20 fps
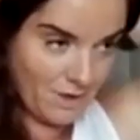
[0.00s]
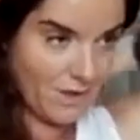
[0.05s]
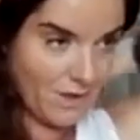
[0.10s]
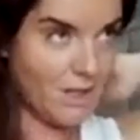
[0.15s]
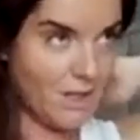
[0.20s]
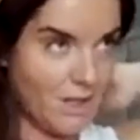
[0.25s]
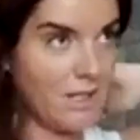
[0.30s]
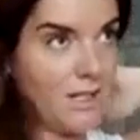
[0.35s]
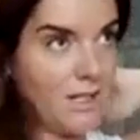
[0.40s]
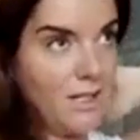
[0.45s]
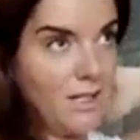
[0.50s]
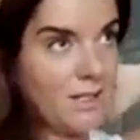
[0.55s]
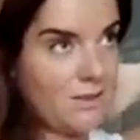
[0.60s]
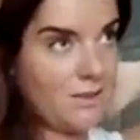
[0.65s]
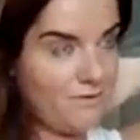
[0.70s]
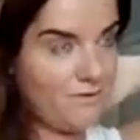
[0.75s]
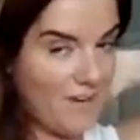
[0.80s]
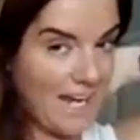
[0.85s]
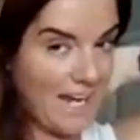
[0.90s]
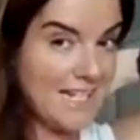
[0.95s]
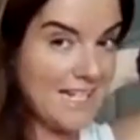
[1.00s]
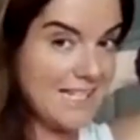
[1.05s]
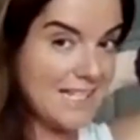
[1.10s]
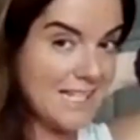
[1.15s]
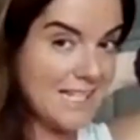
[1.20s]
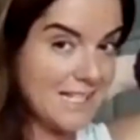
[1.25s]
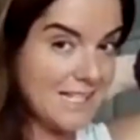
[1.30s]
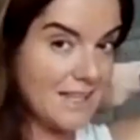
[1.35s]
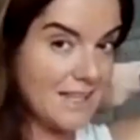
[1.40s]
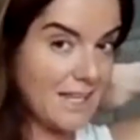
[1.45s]
like
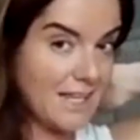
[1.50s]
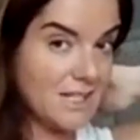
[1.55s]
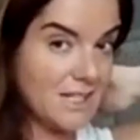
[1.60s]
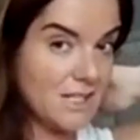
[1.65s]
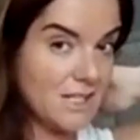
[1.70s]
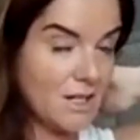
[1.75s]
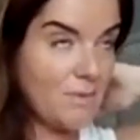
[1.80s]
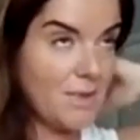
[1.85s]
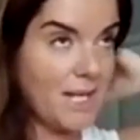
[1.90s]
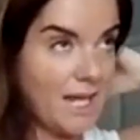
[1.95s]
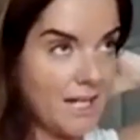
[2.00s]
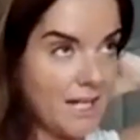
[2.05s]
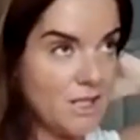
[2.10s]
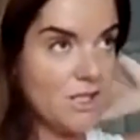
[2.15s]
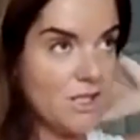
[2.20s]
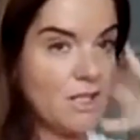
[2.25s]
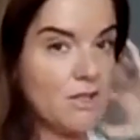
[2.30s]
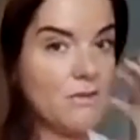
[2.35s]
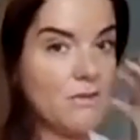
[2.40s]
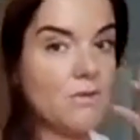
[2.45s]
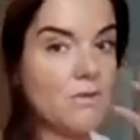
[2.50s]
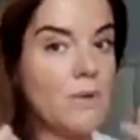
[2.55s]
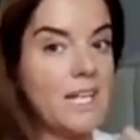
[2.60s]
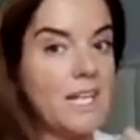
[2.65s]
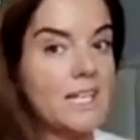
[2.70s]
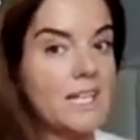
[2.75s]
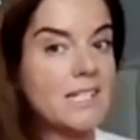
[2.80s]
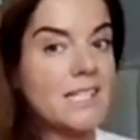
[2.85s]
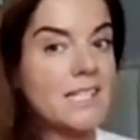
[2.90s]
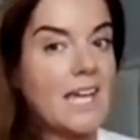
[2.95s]
viruses and things coming in, so you'd
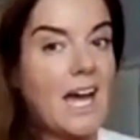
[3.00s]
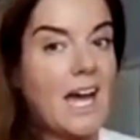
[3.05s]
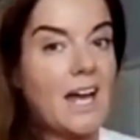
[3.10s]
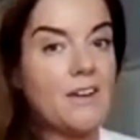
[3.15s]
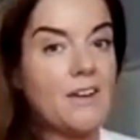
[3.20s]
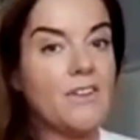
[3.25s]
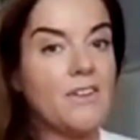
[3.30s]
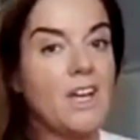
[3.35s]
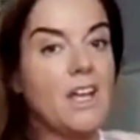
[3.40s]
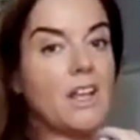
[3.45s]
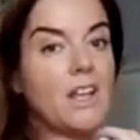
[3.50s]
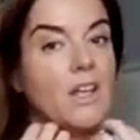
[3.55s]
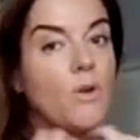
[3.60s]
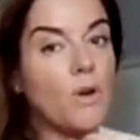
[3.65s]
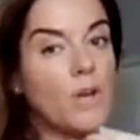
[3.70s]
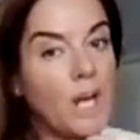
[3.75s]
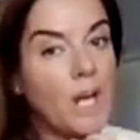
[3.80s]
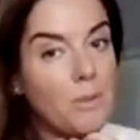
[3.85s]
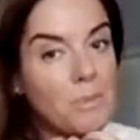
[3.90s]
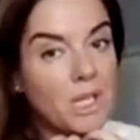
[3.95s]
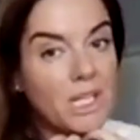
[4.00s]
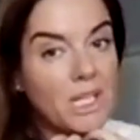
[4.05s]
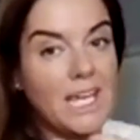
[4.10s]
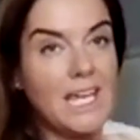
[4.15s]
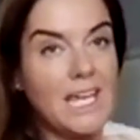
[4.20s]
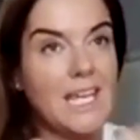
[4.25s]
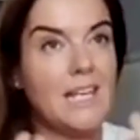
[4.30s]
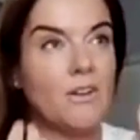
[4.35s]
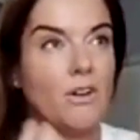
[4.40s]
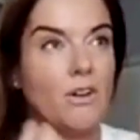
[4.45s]
wear a scarf like on a
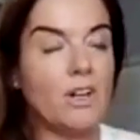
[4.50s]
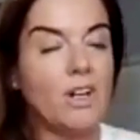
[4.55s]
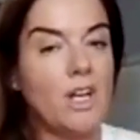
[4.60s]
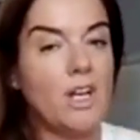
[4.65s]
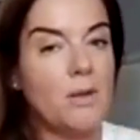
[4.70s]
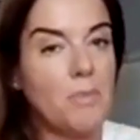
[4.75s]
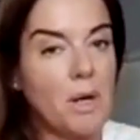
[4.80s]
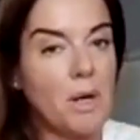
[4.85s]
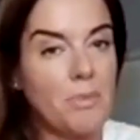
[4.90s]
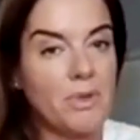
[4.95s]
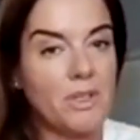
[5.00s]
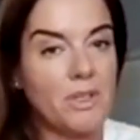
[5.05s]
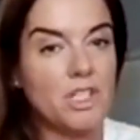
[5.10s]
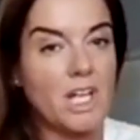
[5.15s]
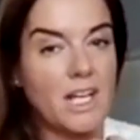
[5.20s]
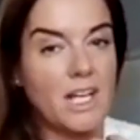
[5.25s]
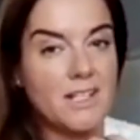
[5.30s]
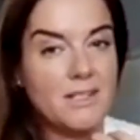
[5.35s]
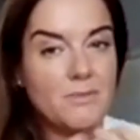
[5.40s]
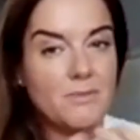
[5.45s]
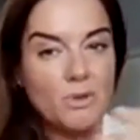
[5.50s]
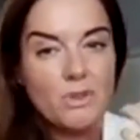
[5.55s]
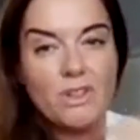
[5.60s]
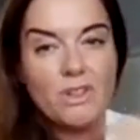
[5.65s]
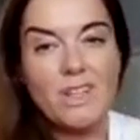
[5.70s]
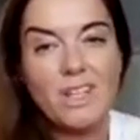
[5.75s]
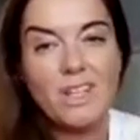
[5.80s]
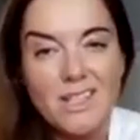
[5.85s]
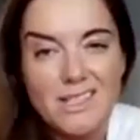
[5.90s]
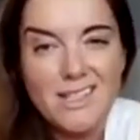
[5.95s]
plane or public transport
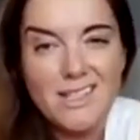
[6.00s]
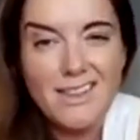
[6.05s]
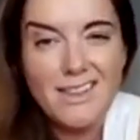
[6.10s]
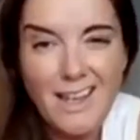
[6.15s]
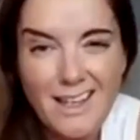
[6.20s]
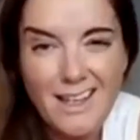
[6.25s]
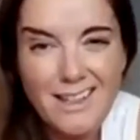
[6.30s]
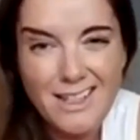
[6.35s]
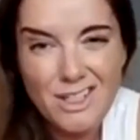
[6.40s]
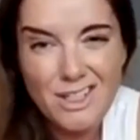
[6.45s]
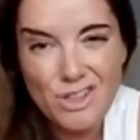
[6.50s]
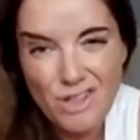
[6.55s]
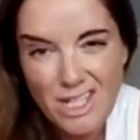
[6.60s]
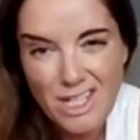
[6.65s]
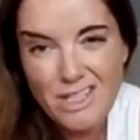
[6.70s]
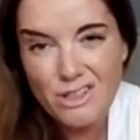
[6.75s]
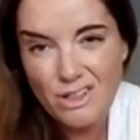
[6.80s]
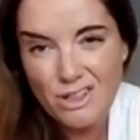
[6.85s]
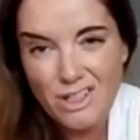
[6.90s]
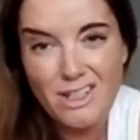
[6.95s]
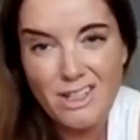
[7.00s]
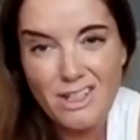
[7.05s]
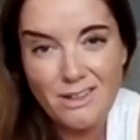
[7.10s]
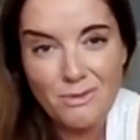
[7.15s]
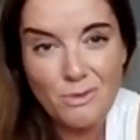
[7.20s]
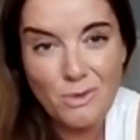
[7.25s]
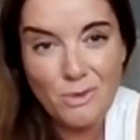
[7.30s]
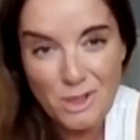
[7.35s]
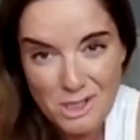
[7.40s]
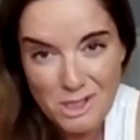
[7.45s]
and things like that. Like it's right down to
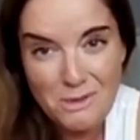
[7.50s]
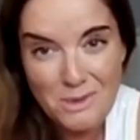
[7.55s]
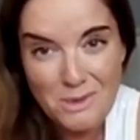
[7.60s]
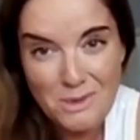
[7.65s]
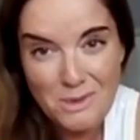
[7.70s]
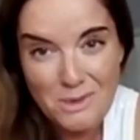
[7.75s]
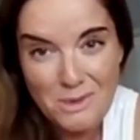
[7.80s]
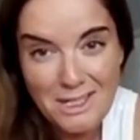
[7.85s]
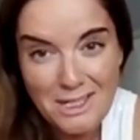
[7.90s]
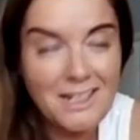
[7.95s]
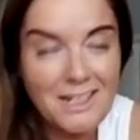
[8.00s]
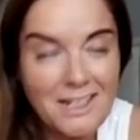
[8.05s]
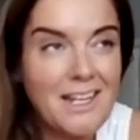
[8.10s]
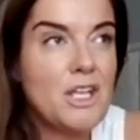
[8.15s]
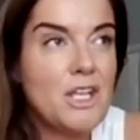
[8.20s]
what to wear.